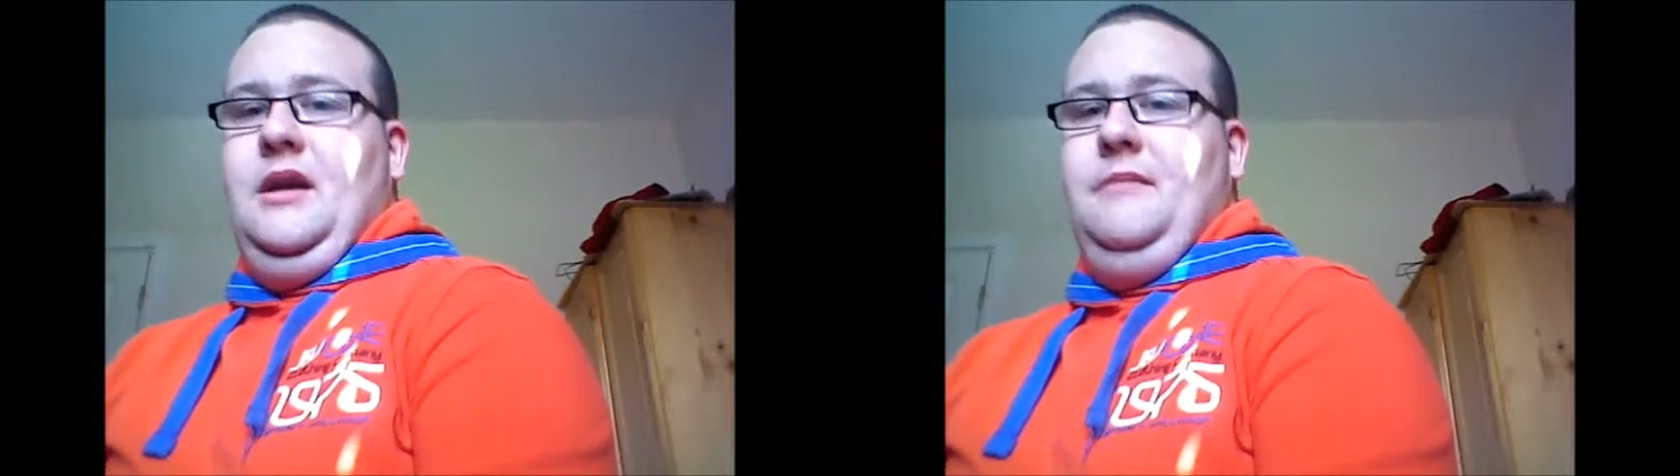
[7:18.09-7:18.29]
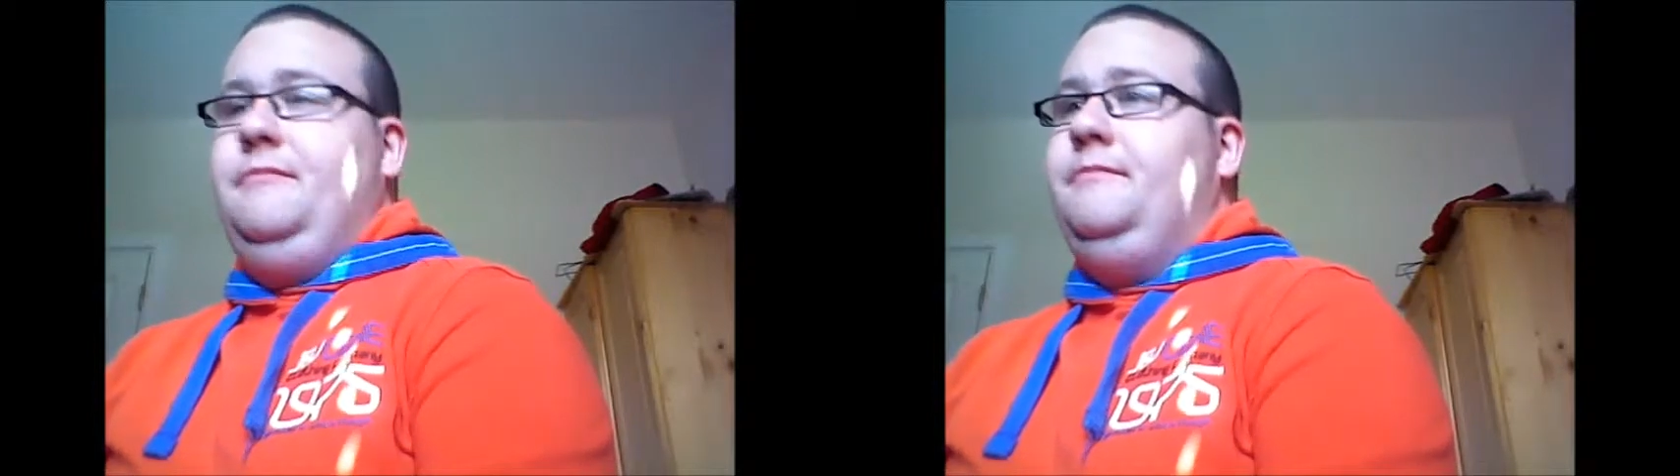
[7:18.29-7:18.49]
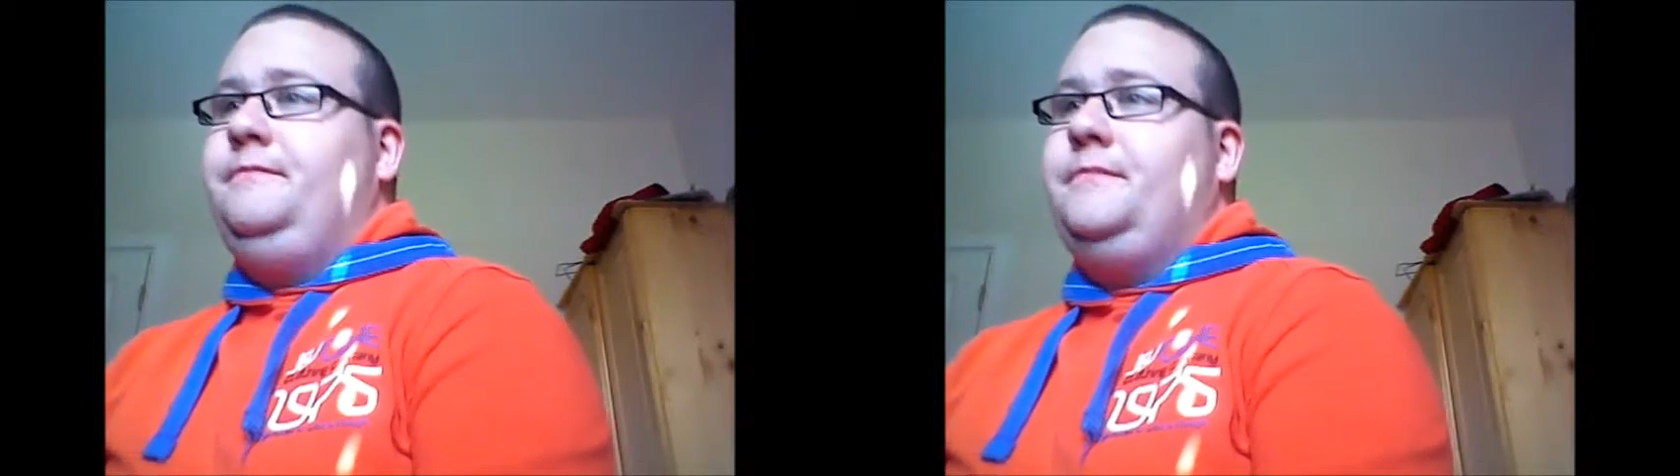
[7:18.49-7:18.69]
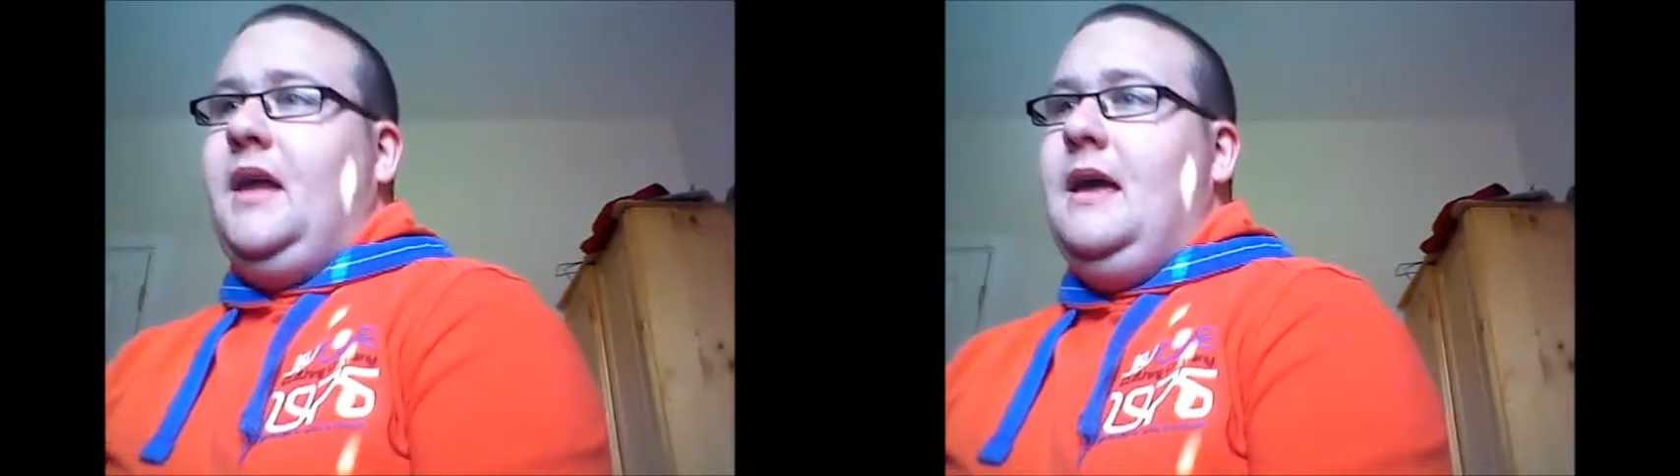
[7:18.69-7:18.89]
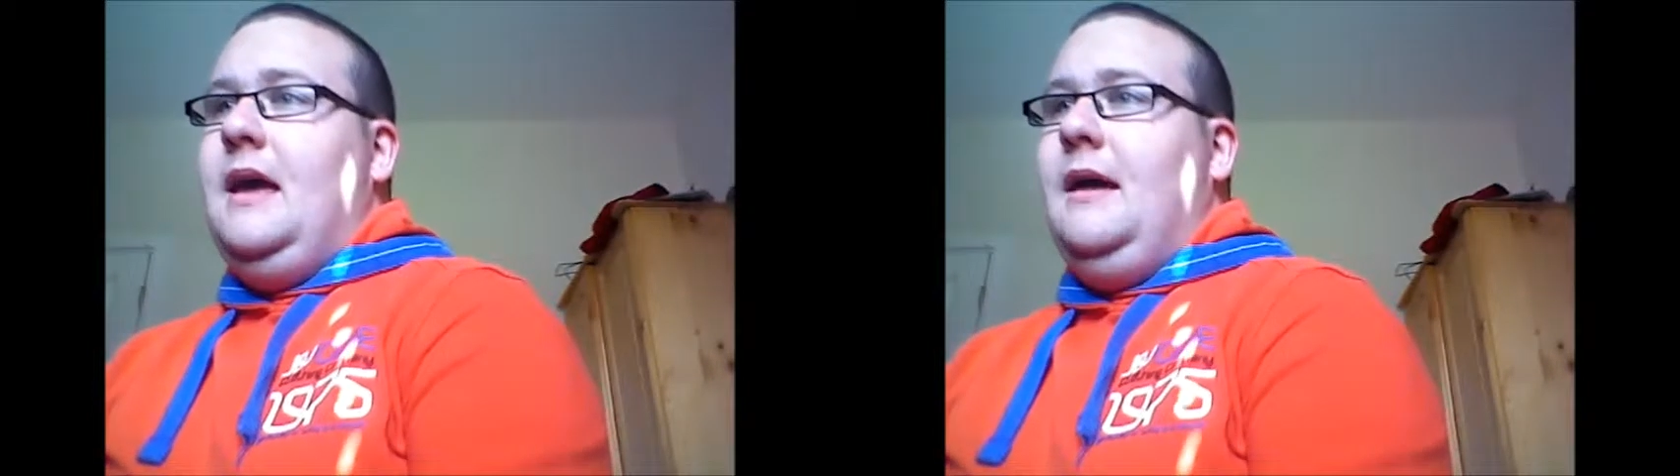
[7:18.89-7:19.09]
arm
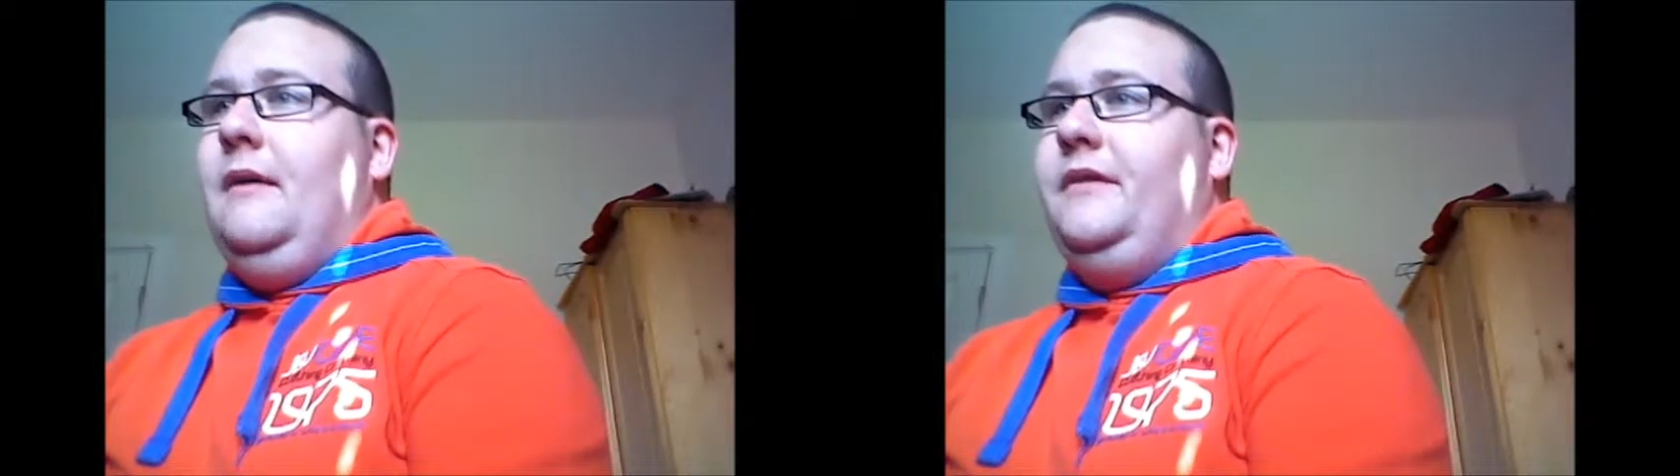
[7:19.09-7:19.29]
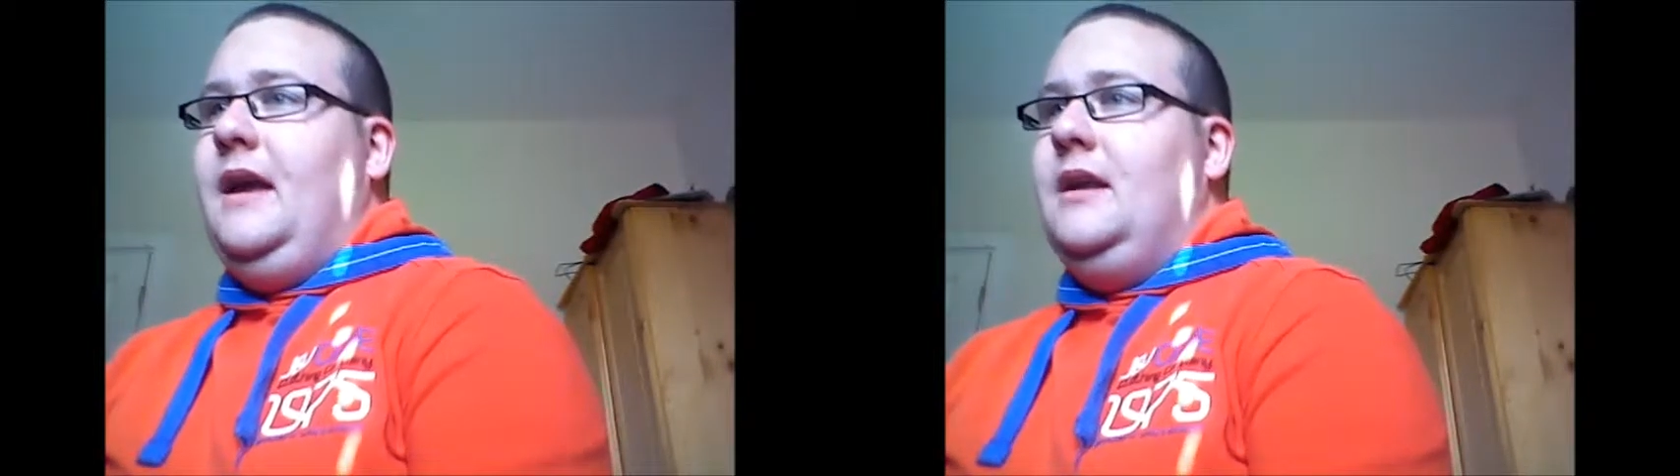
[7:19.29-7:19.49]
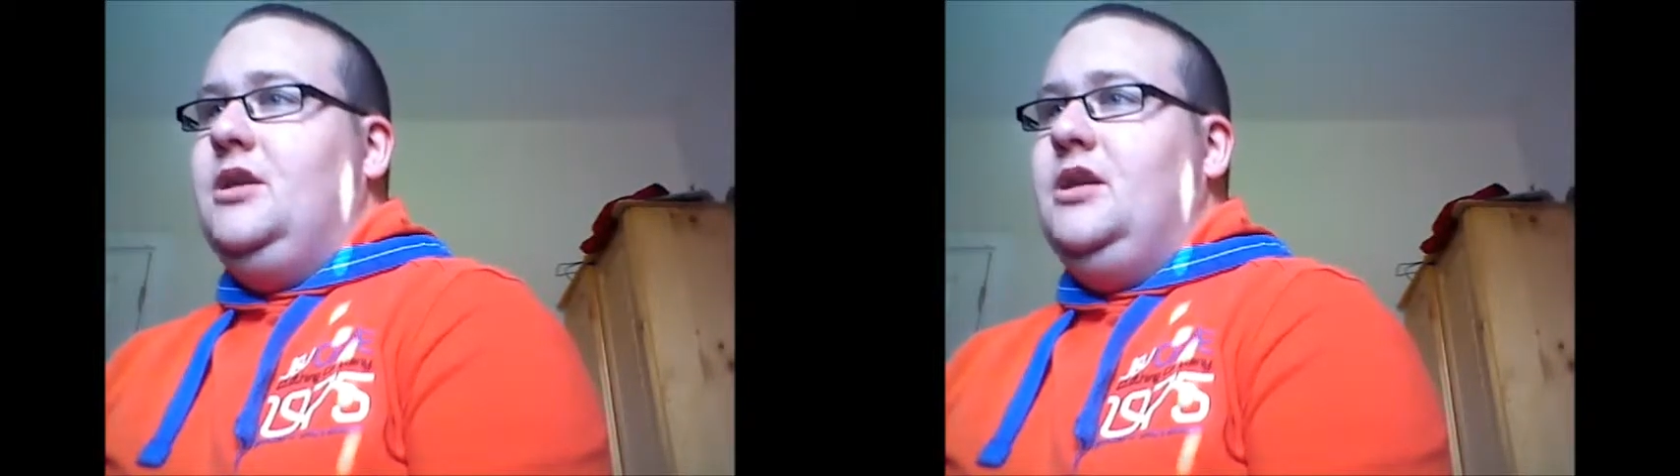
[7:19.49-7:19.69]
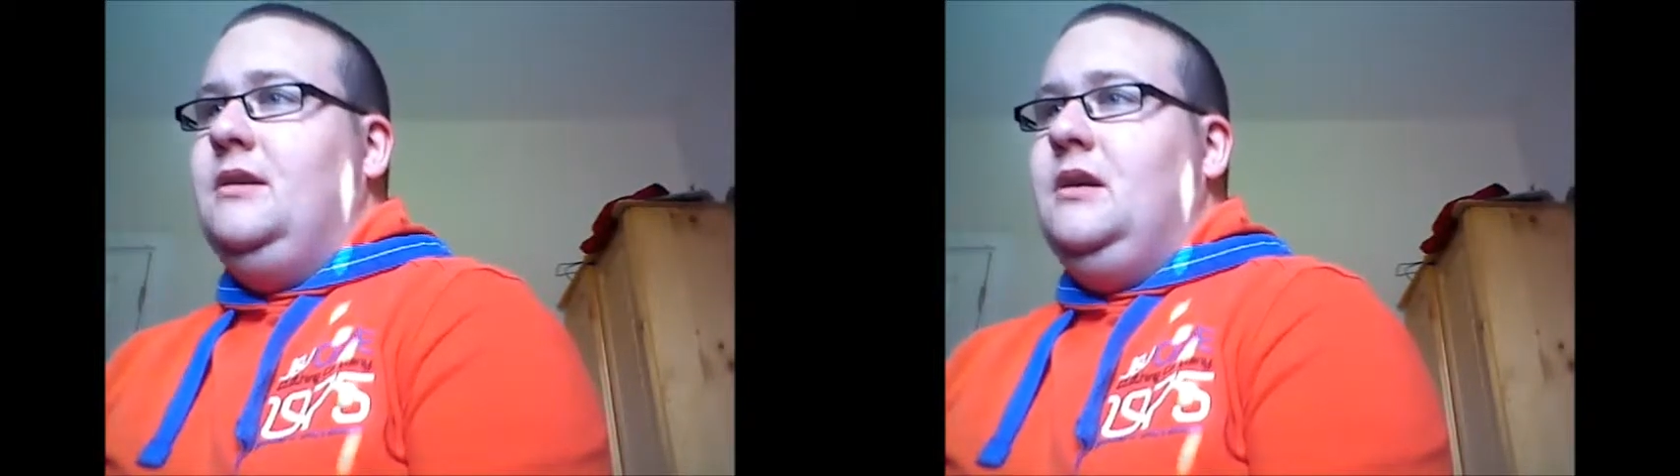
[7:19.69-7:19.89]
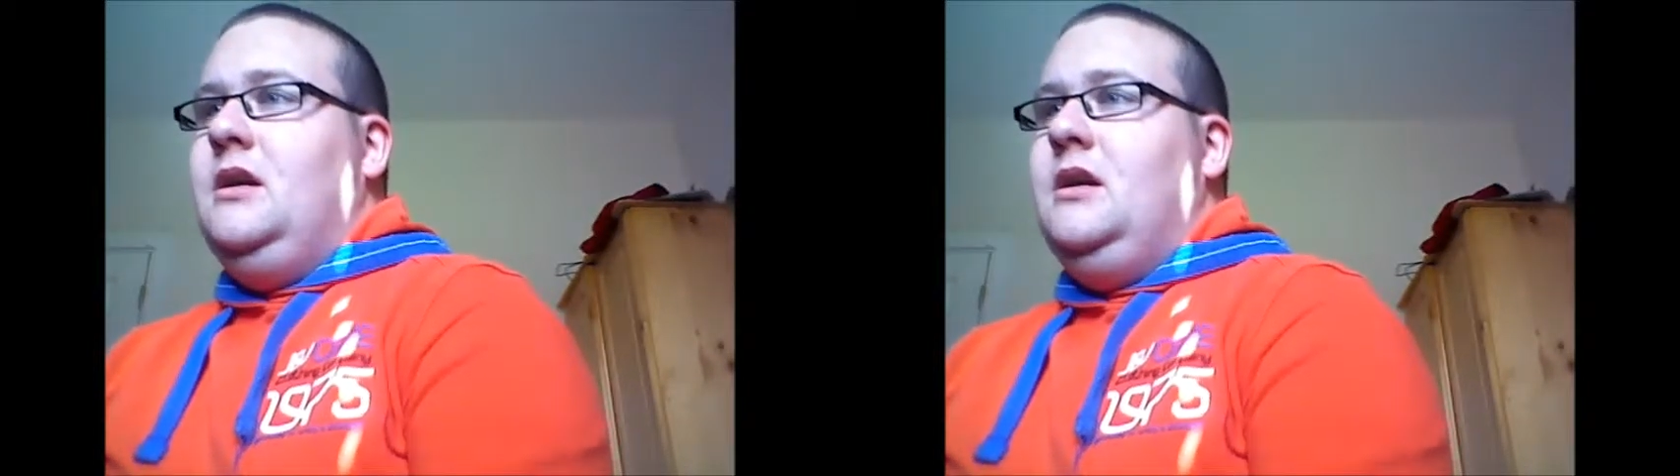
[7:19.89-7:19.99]
uh, of Kennedy.